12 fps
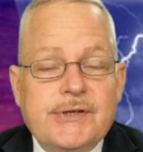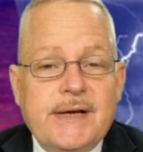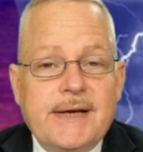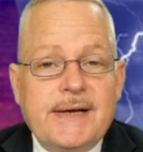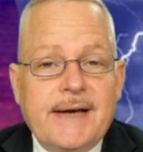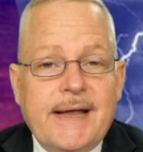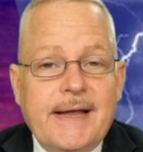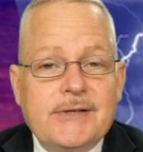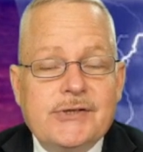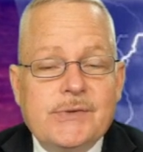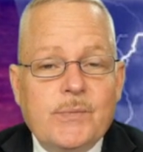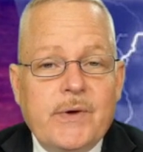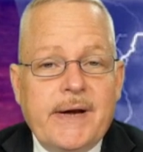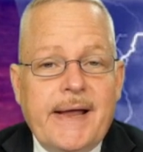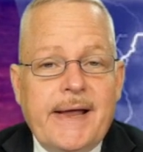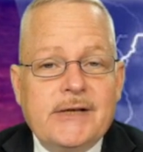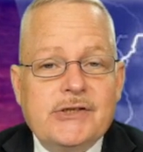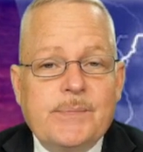And I had someone
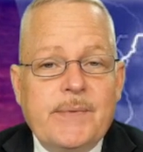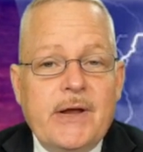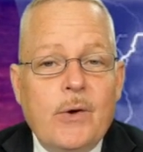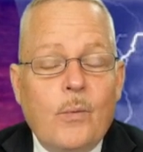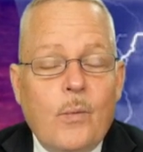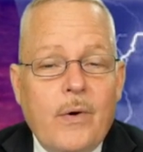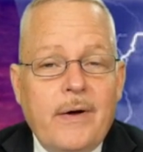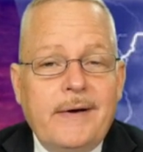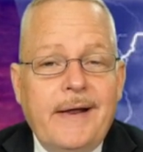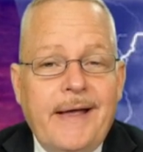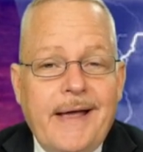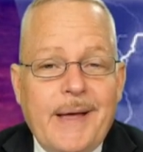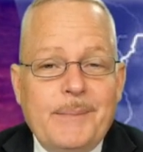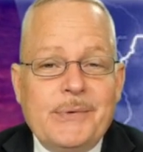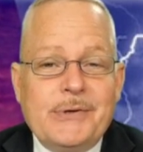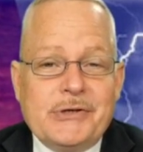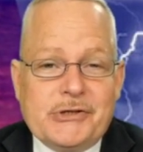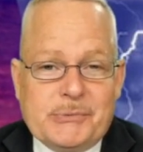ask me, what
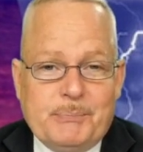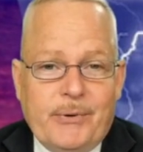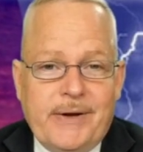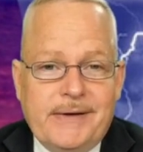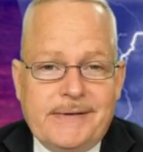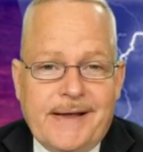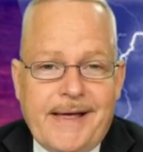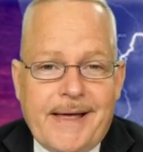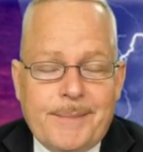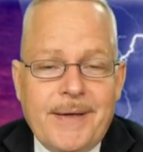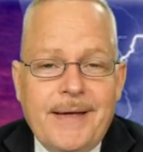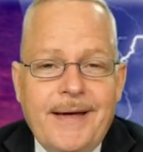happened to springtime?